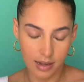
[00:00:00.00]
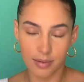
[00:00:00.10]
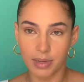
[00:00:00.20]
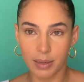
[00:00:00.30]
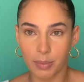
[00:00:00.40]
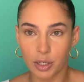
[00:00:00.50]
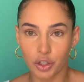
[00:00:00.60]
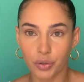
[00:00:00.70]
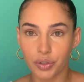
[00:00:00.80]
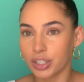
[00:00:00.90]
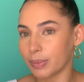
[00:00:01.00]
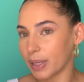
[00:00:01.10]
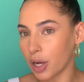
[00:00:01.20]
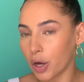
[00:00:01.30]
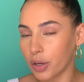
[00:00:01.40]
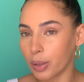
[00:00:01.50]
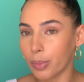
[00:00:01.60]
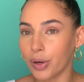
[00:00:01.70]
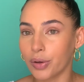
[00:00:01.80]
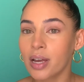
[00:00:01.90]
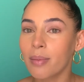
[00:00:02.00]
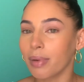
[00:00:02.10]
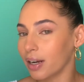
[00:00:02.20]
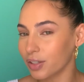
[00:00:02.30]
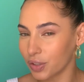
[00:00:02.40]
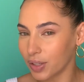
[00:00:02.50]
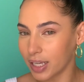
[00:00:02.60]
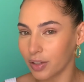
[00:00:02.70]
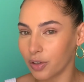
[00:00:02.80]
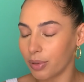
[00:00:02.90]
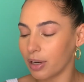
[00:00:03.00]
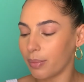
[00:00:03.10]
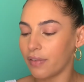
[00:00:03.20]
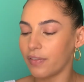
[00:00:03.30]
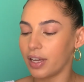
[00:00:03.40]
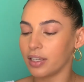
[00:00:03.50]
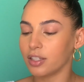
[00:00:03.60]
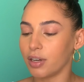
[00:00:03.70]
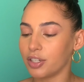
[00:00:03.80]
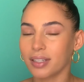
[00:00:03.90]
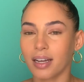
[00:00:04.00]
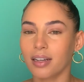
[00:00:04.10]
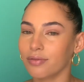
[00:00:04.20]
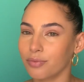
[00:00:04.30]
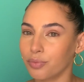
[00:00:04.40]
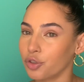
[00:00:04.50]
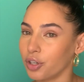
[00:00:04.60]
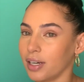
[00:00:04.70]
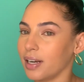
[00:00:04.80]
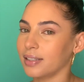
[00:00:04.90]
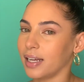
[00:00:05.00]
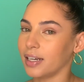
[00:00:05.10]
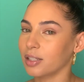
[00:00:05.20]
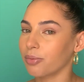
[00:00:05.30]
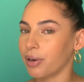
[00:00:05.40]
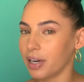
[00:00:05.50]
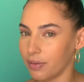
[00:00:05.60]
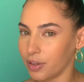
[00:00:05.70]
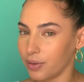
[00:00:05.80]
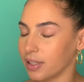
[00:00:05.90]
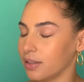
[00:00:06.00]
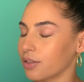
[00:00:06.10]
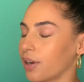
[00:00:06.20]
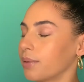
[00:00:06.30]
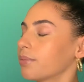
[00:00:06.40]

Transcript: like my shoulders and my collarbone, but I also like a little bit on my face. So I just kind of treat it as setting spray even though it's sunscreen.